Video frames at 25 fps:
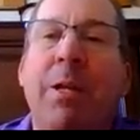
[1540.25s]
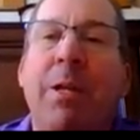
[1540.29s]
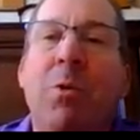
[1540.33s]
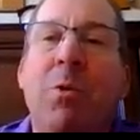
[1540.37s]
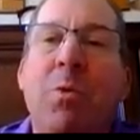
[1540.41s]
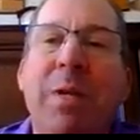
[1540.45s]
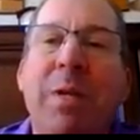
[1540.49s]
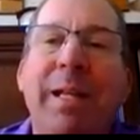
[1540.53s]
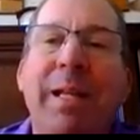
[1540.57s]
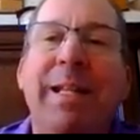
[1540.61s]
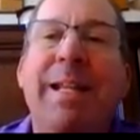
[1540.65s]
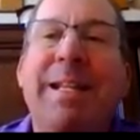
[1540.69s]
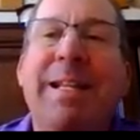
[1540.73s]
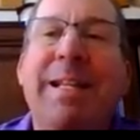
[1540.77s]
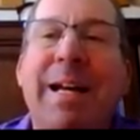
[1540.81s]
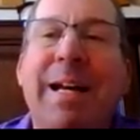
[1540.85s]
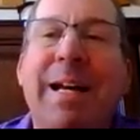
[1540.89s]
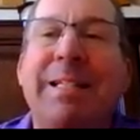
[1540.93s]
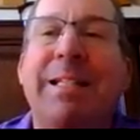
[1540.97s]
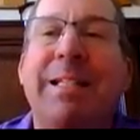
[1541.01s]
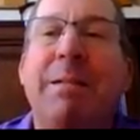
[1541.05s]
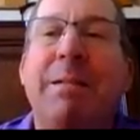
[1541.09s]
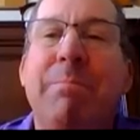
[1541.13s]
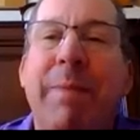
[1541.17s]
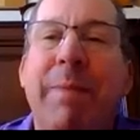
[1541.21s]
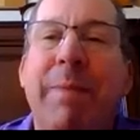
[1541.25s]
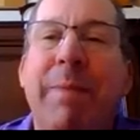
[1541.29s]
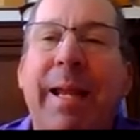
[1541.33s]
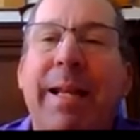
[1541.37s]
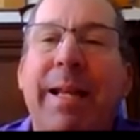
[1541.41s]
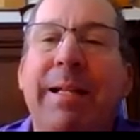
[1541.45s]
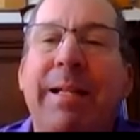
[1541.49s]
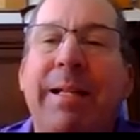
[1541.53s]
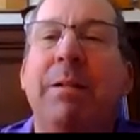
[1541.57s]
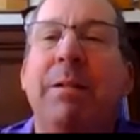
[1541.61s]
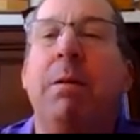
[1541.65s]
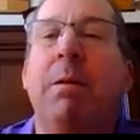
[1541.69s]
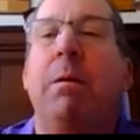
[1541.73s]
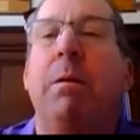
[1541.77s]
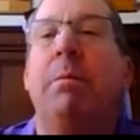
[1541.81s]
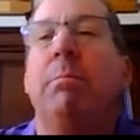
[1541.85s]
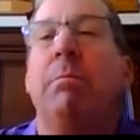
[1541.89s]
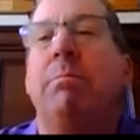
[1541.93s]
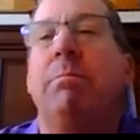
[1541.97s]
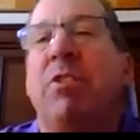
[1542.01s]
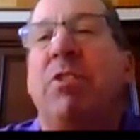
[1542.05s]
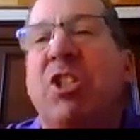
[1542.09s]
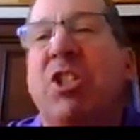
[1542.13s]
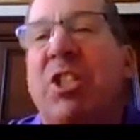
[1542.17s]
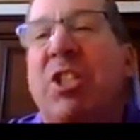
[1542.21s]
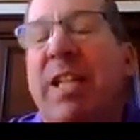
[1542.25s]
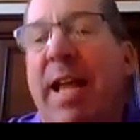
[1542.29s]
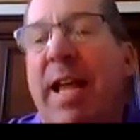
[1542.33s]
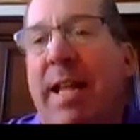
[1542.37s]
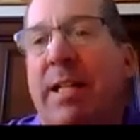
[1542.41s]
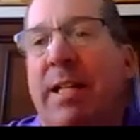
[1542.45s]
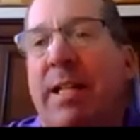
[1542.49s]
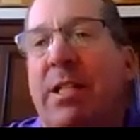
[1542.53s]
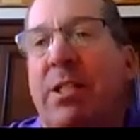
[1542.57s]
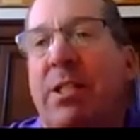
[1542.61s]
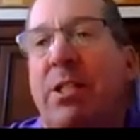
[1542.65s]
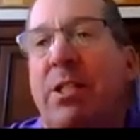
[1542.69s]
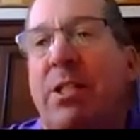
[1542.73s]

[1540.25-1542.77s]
really doesn't make sense